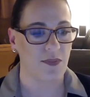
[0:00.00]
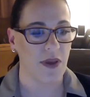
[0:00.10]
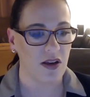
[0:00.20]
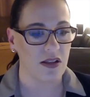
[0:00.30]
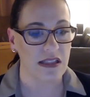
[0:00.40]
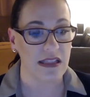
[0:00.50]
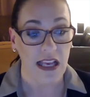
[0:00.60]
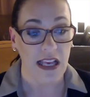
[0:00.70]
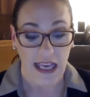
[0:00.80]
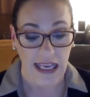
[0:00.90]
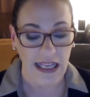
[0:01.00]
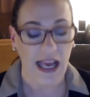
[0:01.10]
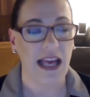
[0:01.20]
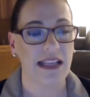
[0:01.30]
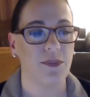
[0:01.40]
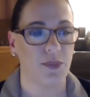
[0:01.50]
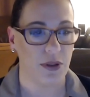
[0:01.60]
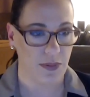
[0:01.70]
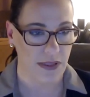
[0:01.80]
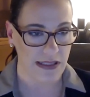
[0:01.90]
because it has a
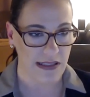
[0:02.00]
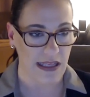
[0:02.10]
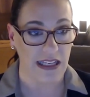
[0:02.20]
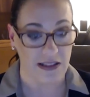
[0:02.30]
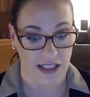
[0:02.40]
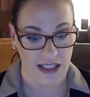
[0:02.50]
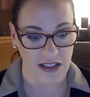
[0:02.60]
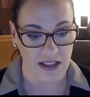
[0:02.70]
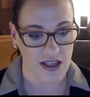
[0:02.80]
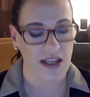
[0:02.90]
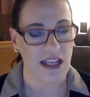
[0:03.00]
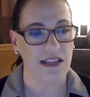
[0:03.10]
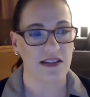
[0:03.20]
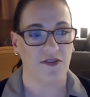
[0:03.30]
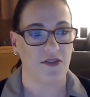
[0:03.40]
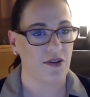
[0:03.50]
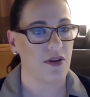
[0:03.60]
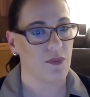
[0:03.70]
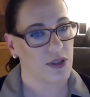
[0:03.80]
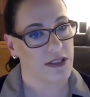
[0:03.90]
purpose, and in the kitchen, it's a very
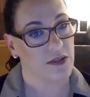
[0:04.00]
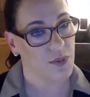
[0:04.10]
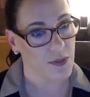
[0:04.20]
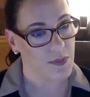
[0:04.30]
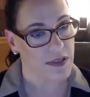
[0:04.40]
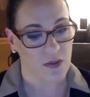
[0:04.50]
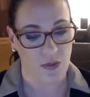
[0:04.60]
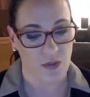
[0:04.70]
important purpose. We